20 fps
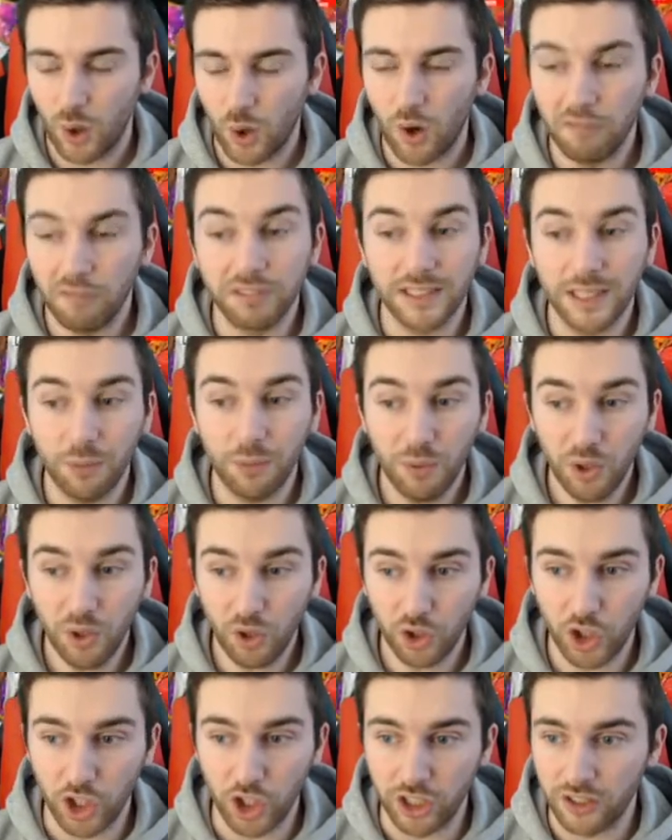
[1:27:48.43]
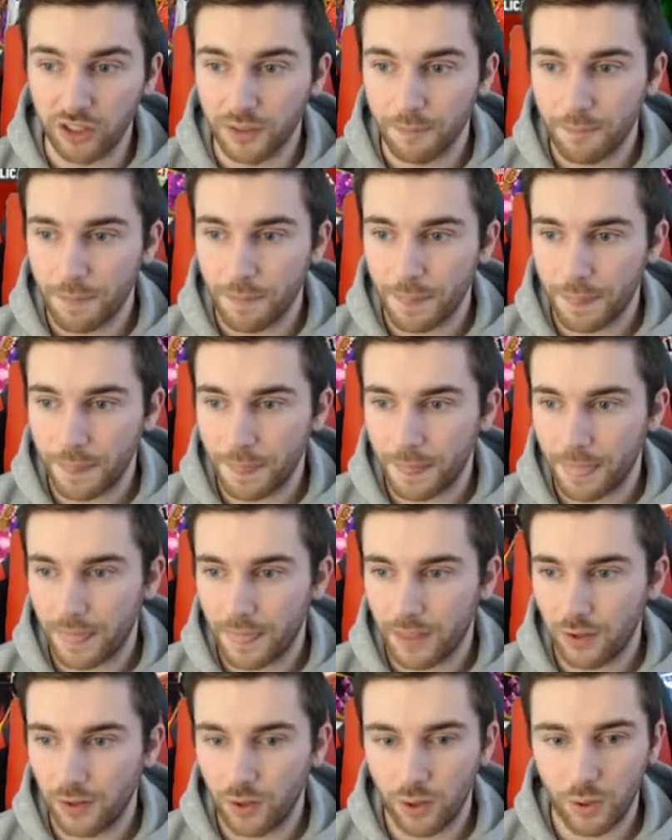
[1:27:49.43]
obviously we're not good.
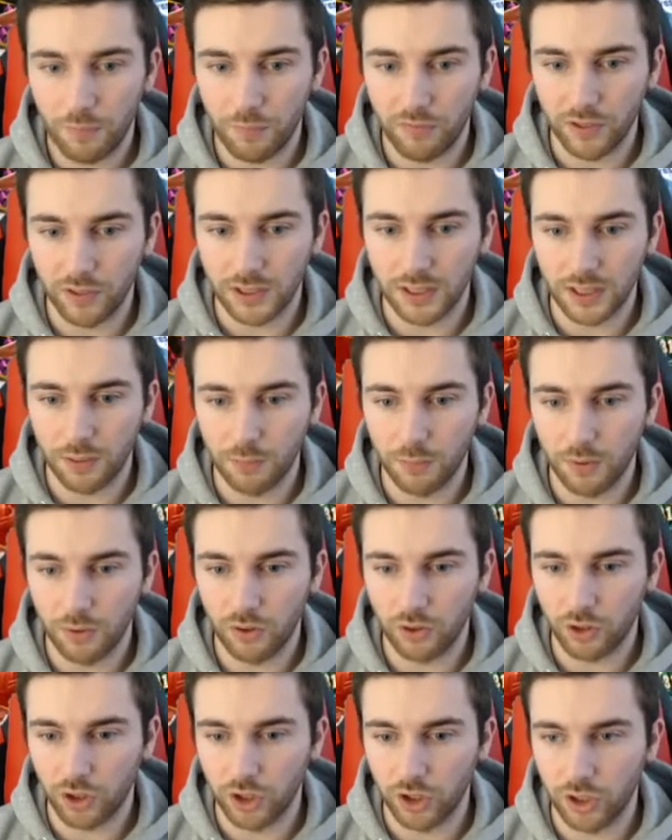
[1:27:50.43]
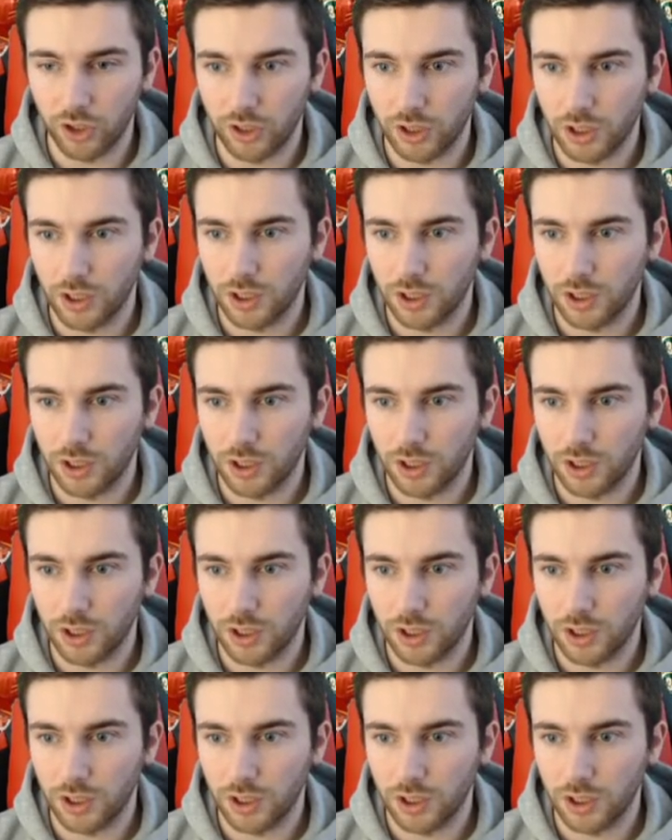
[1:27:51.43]
Obviously, we're not good.